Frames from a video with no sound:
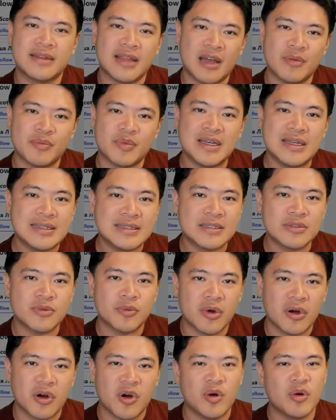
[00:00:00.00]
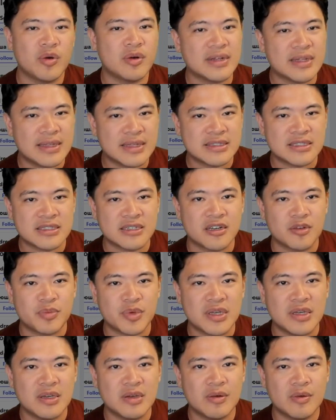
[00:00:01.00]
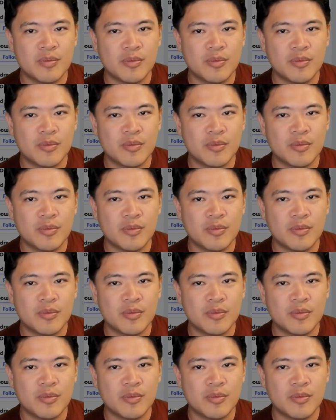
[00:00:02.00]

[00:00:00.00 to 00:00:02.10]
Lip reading: that means, well, it's going to be